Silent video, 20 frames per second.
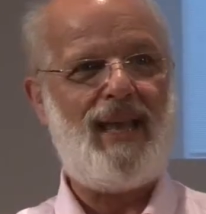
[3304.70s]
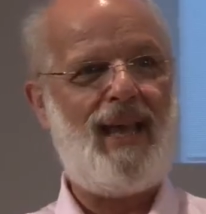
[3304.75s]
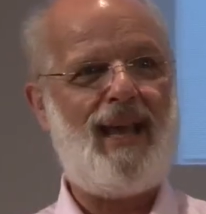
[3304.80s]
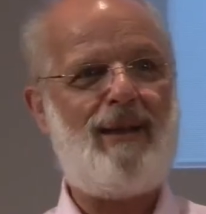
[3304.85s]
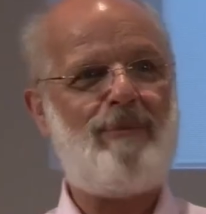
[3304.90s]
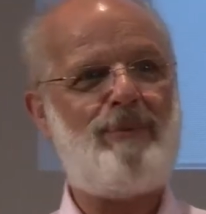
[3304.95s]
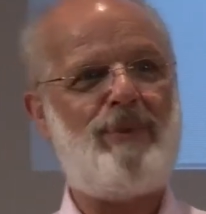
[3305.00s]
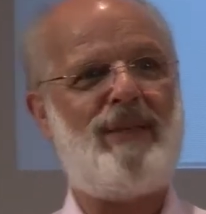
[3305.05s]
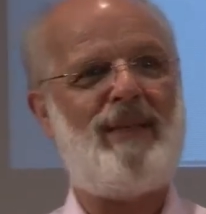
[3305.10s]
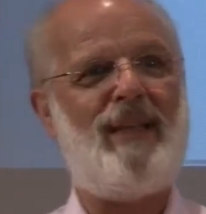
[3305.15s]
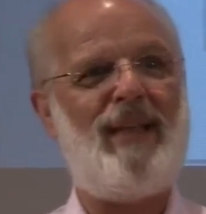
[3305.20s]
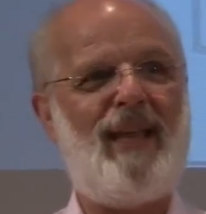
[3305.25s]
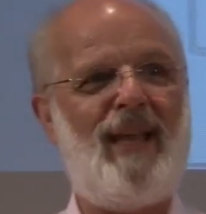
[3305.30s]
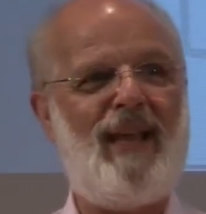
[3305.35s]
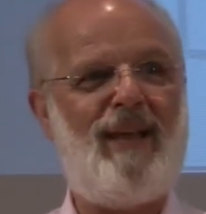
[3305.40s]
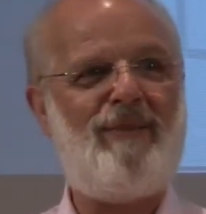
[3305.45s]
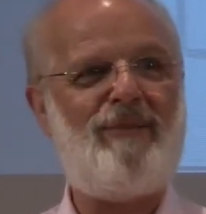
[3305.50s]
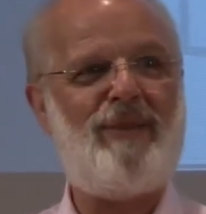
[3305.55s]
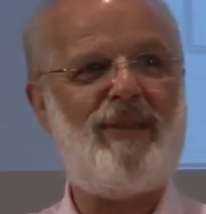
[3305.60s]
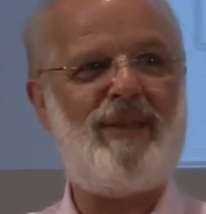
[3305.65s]
happy to
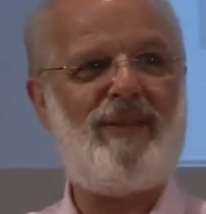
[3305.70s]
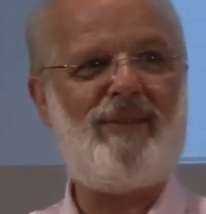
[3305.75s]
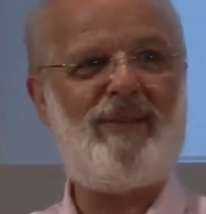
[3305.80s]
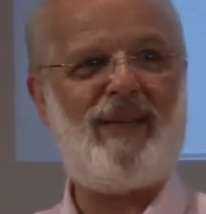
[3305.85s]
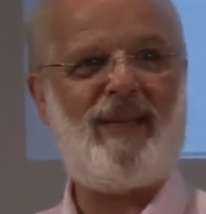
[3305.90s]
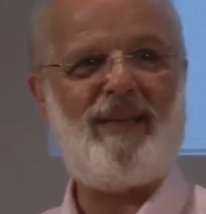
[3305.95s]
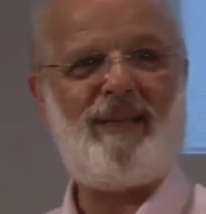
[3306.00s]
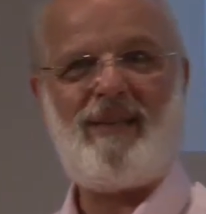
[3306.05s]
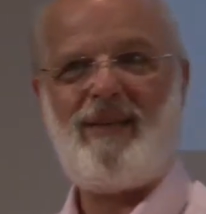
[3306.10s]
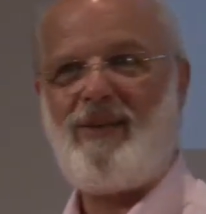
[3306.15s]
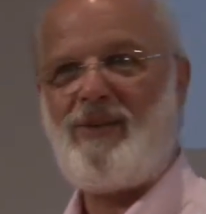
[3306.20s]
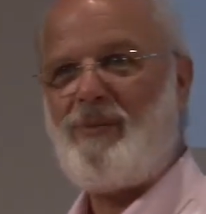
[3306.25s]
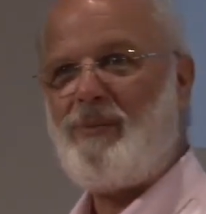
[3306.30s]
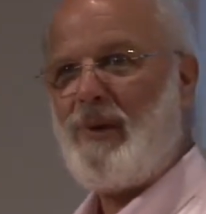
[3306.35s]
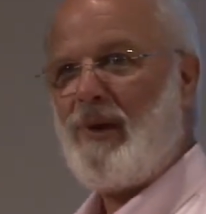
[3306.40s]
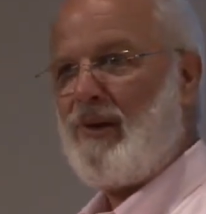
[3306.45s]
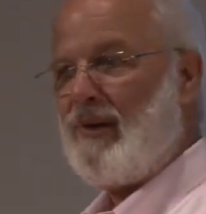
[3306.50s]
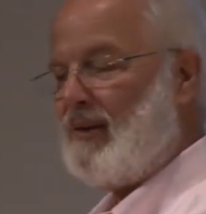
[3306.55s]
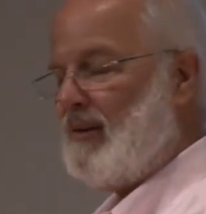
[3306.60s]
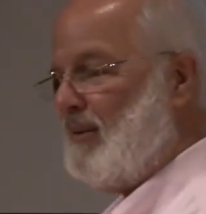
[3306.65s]
have a slightly
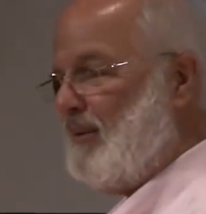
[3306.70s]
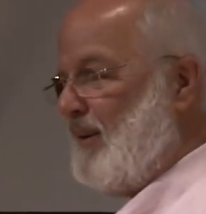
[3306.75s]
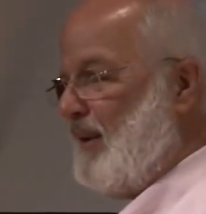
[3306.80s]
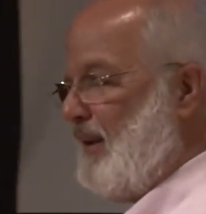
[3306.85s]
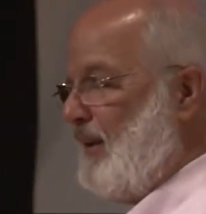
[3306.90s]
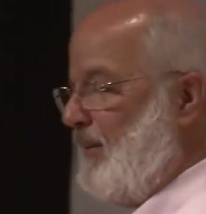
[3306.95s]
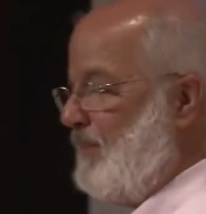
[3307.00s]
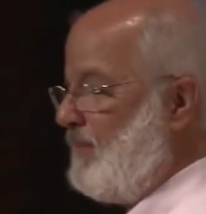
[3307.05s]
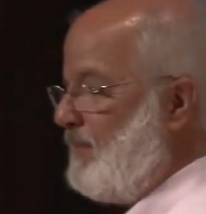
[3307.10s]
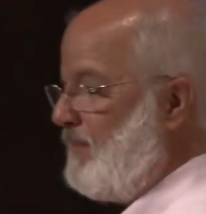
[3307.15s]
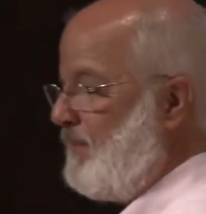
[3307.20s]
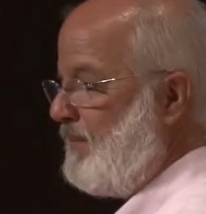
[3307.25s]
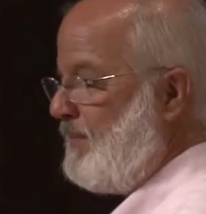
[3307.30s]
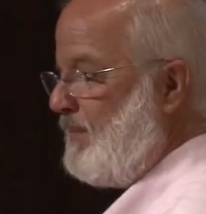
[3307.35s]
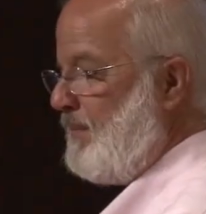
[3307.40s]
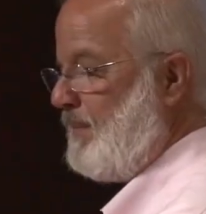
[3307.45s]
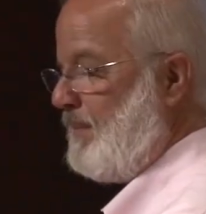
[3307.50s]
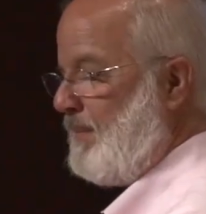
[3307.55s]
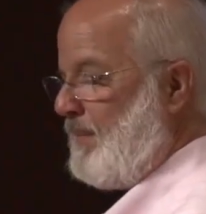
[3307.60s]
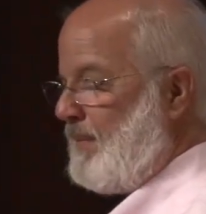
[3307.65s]
smaller one
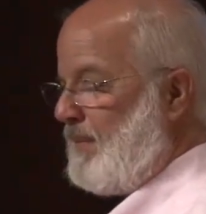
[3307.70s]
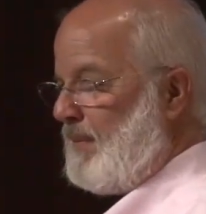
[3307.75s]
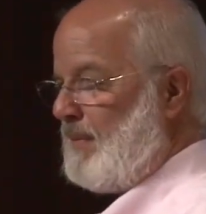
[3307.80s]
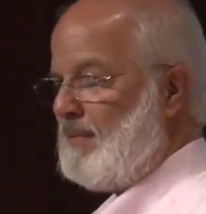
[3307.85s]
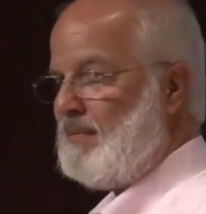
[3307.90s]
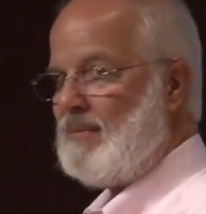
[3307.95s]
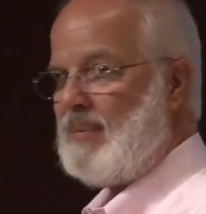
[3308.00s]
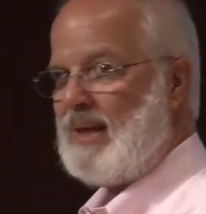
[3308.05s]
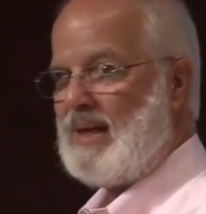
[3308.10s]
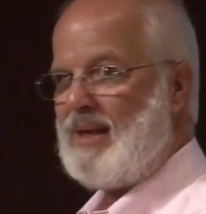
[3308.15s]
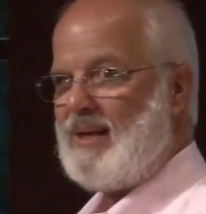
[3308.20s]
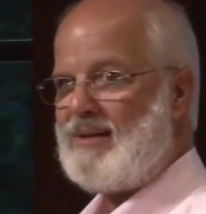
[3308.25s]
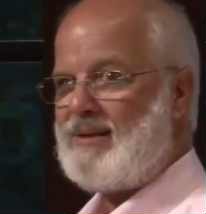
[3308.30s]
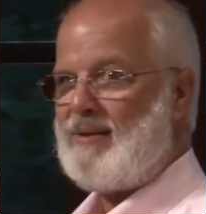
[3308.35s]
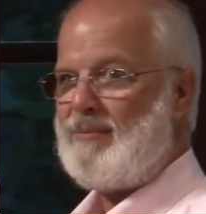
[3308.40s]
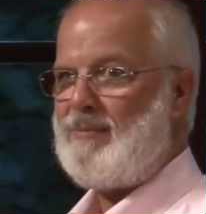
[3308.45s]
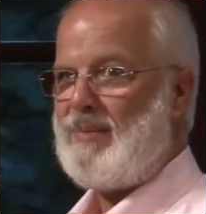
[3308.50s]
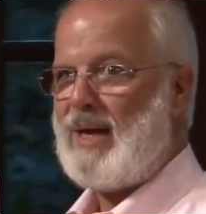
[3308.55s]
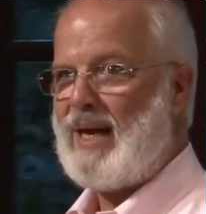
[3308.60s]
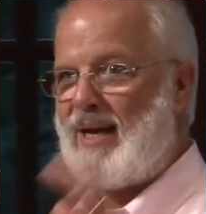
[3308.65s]
because
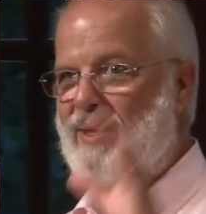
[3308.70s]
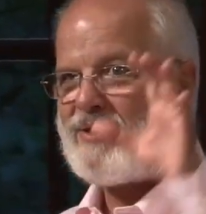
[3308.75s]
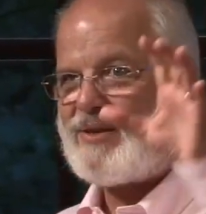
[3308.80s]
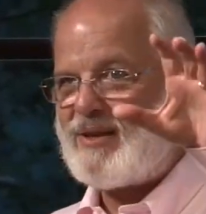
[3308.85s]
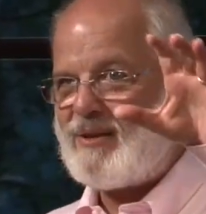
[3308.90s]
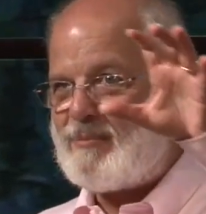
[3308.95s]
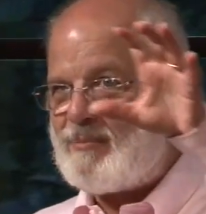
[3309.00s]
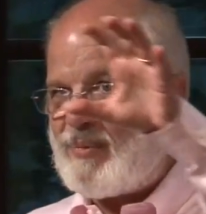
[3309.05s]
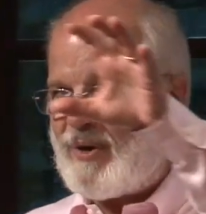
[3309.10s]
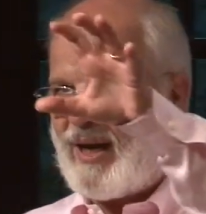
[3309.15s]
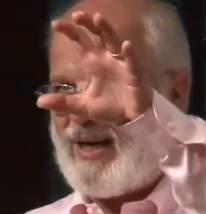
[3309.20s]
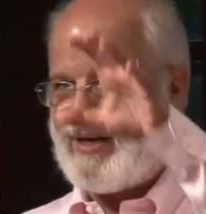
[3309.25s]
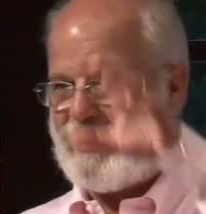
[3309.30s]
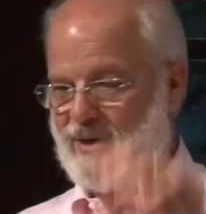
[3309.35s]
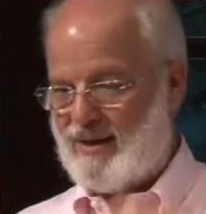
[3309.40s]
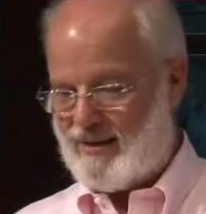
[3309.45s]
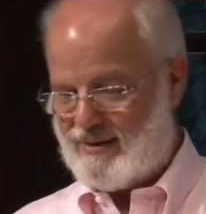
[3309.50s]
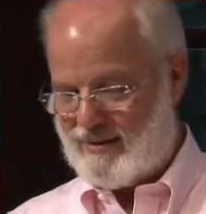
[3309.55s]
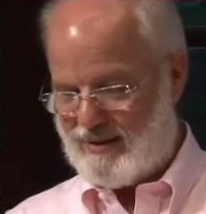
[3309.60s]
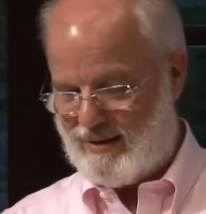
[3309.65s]
it matched the
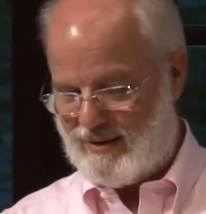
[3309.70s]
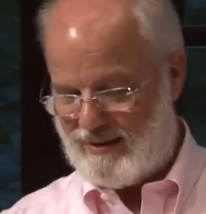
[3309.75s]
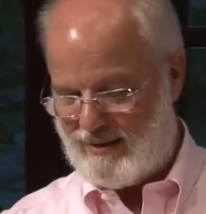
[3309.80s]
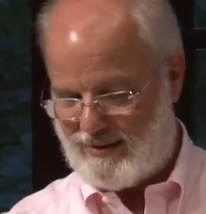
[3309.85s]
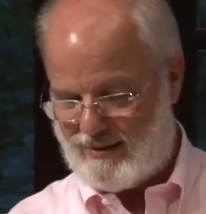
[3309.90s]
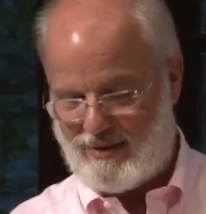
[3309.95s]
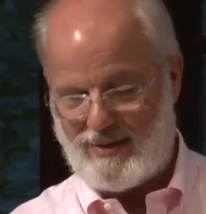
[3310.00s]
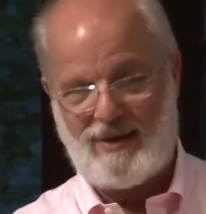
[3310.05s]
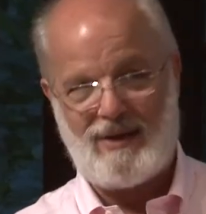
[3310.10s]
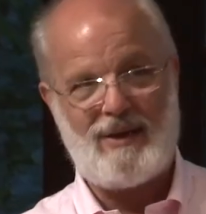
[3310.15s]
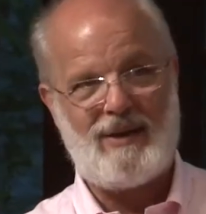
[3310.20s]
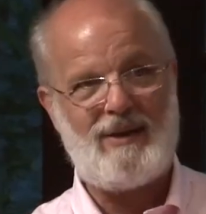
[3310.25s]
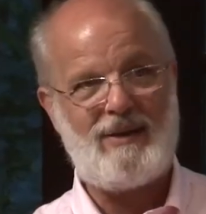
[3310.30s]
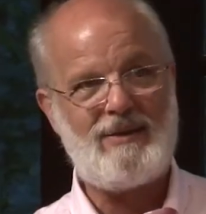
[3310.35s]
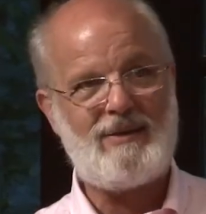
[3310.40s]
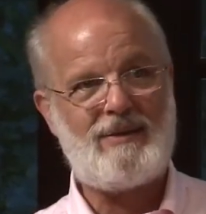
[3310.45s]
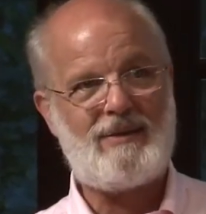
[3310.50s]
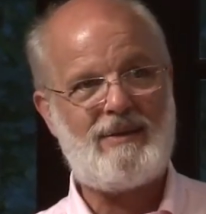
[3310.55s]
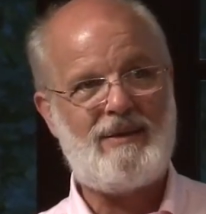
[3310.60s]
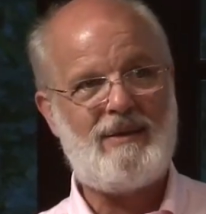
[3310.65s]
brightness of the
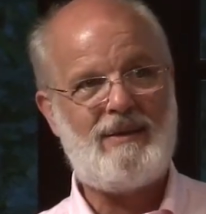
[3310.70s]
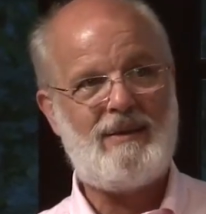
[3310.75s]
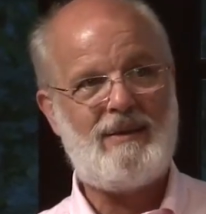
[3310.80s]
stars.